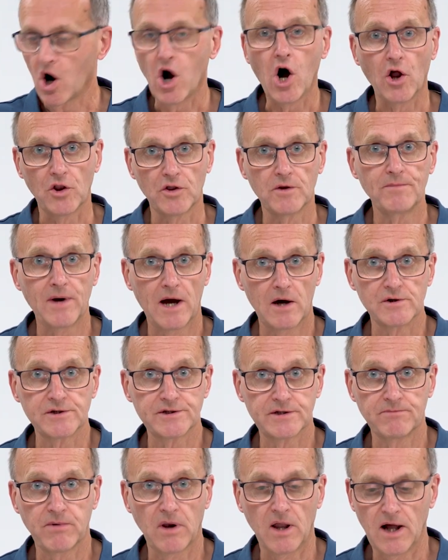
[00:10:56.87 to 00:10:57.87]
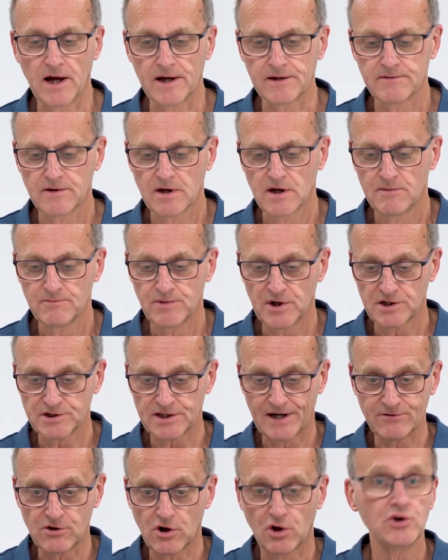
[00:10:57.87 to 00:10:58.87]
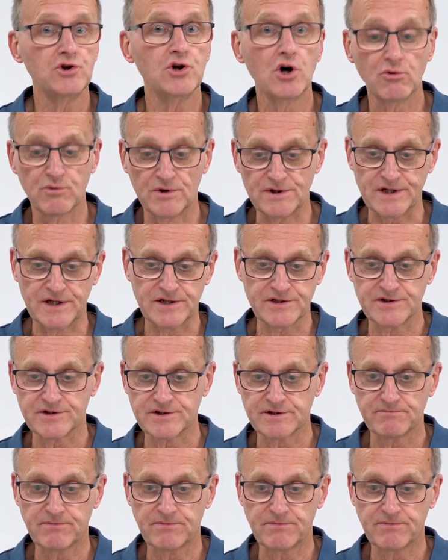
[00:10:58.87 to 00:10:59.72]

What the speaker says: on the power supply because I've got no resistance